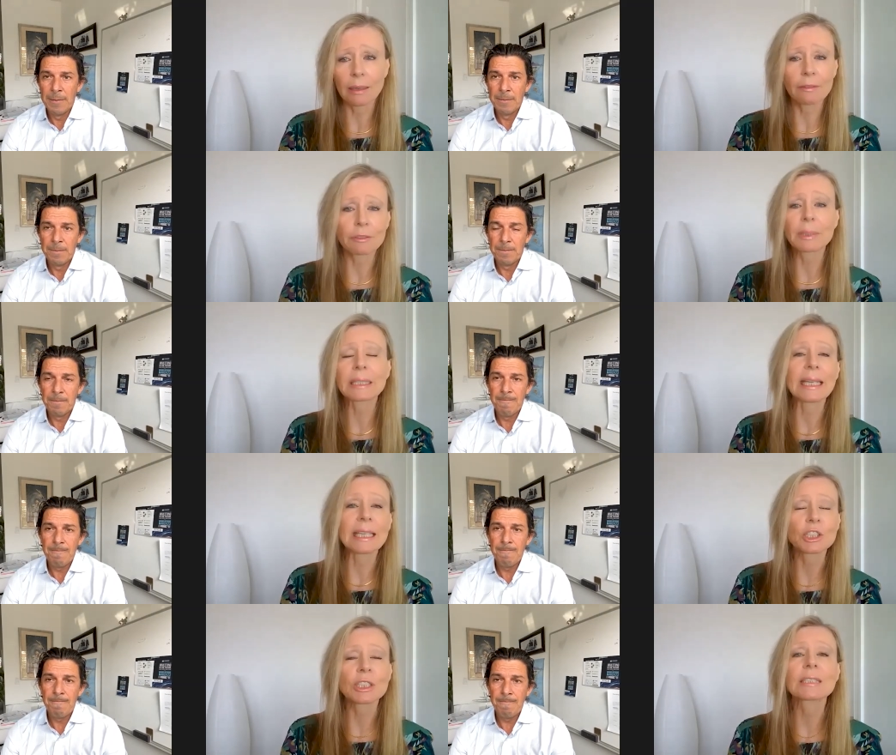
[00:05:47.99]
Speaker 1: Every big
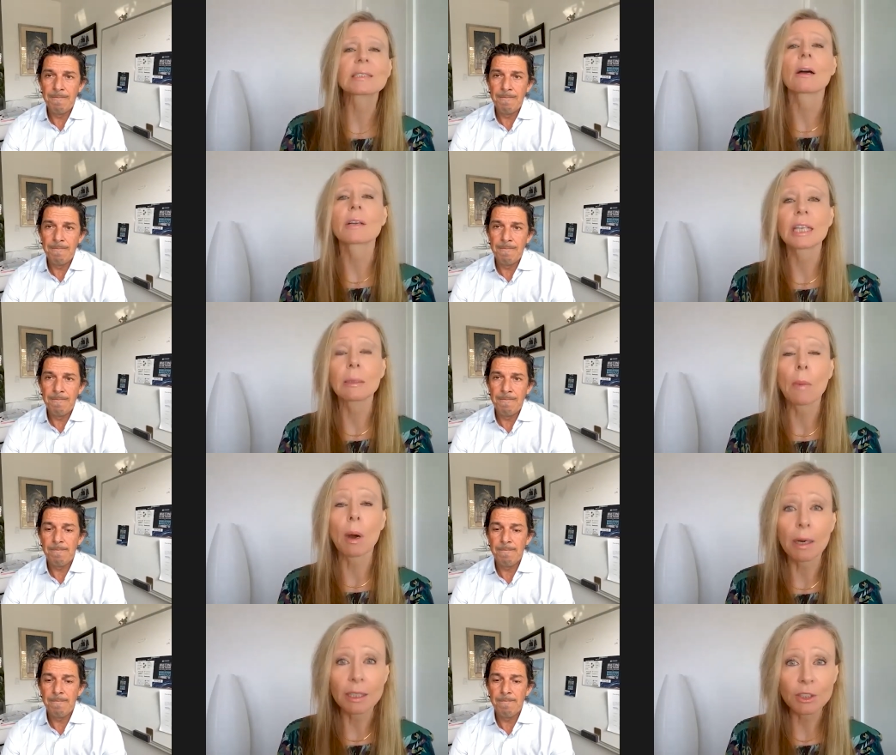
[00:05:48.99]
nation is targeting
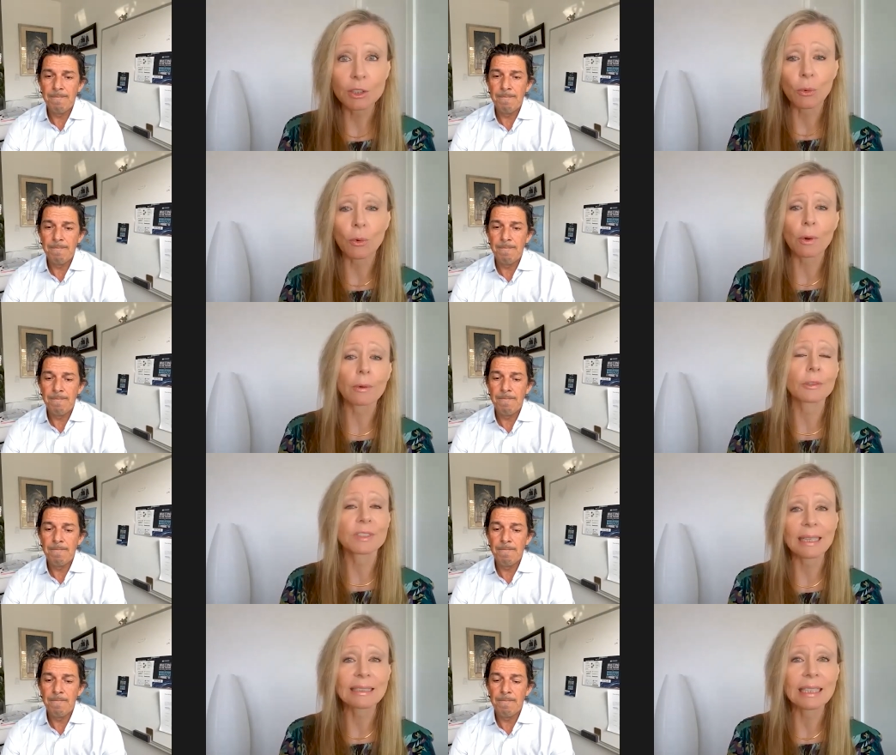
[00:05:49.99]
Mars or the
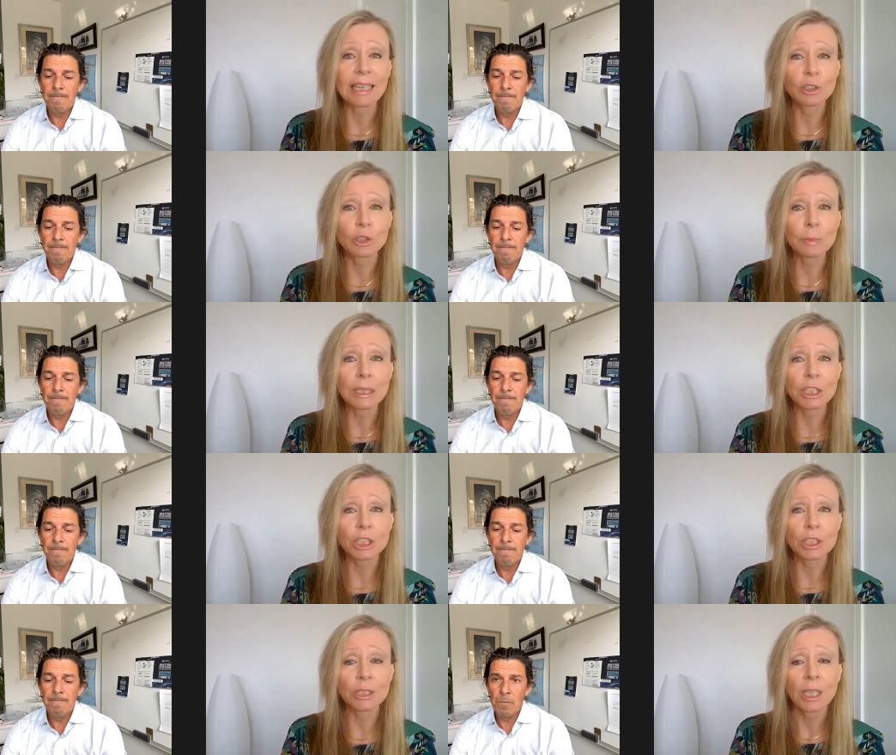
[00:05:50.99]
satellite
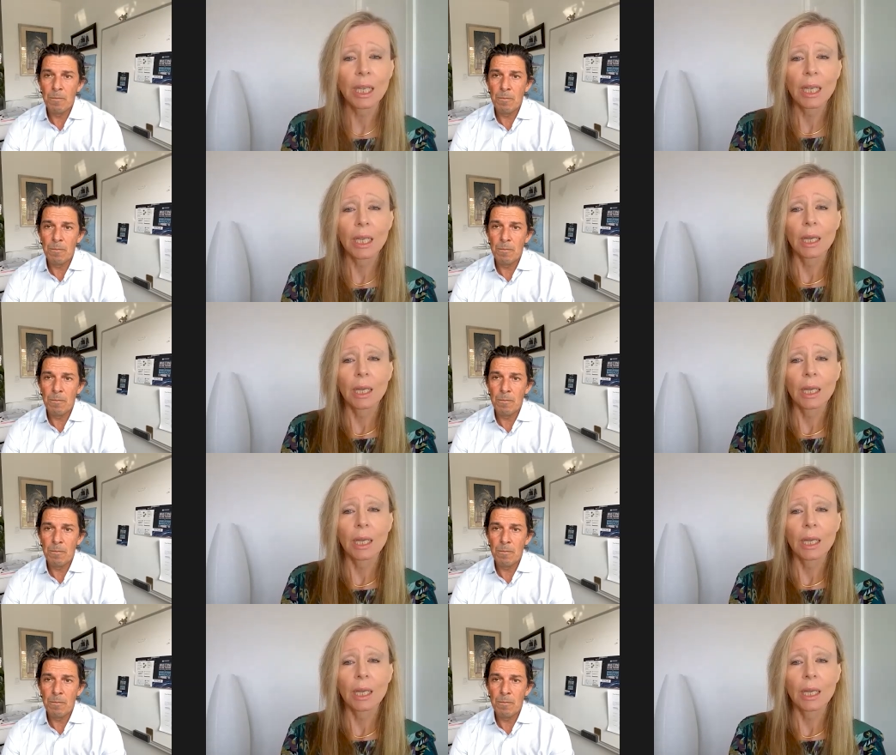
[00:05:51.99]
domination.